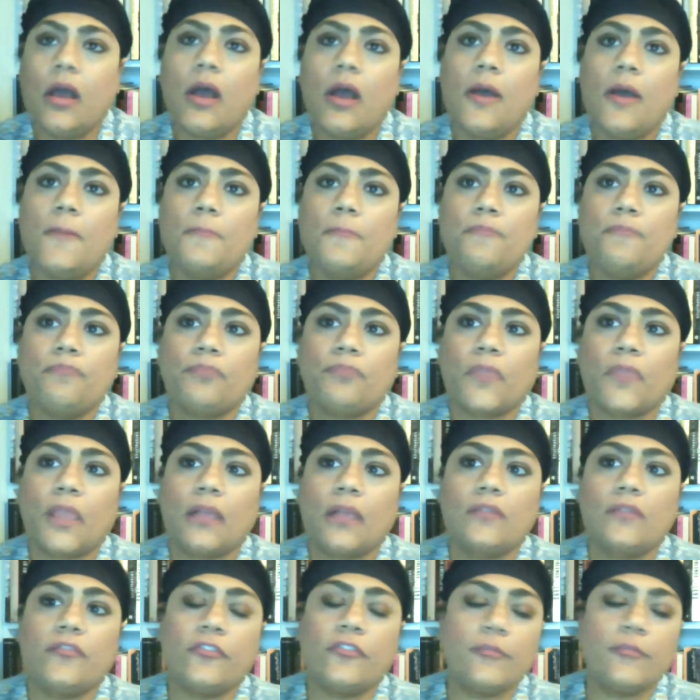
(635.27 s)
Um,
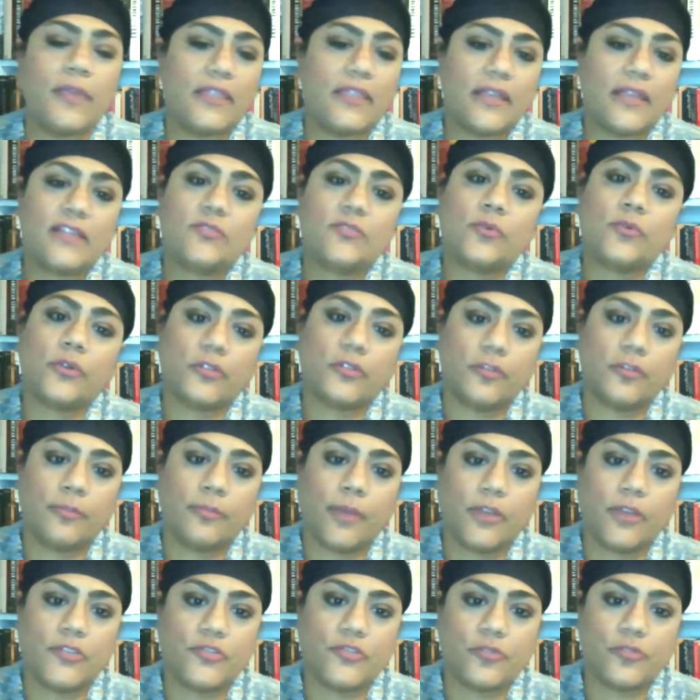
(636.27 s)
for me, that's one of the
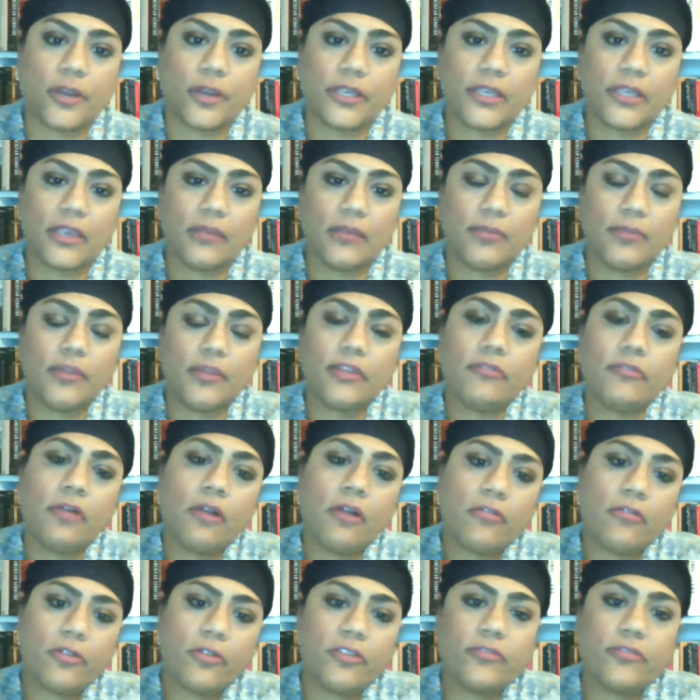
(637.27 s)
most striking, but there
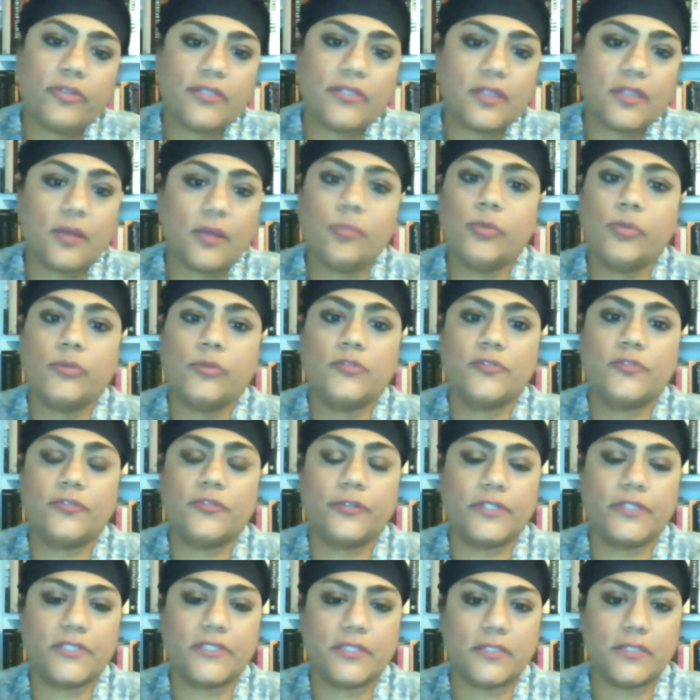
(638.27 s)
are other examples,
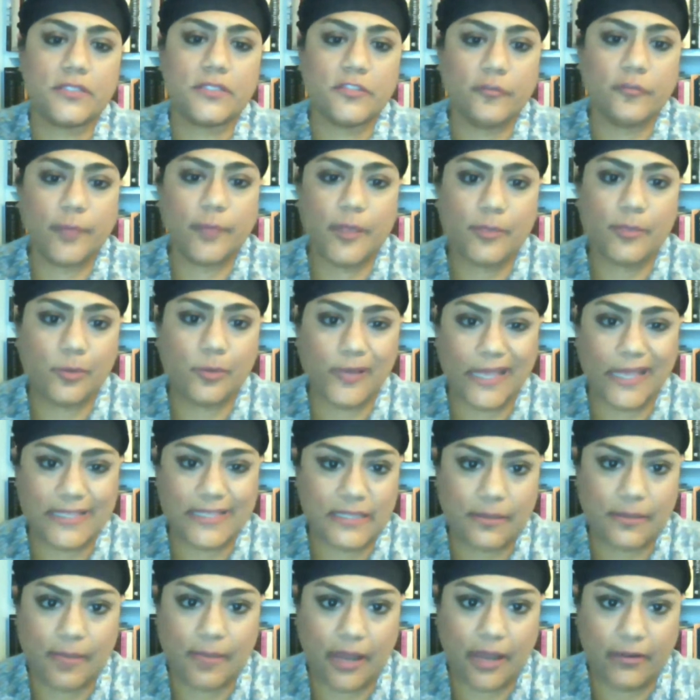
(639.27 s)
for instance, of people
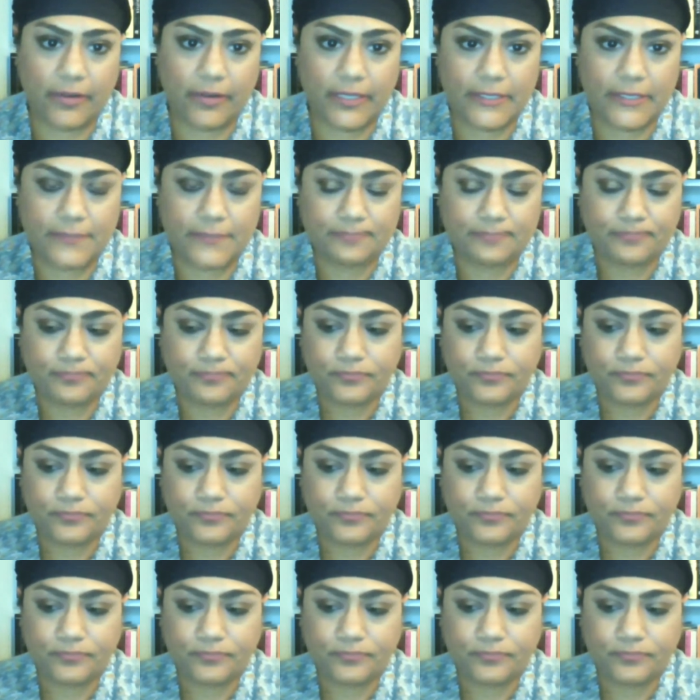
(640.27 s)
getting married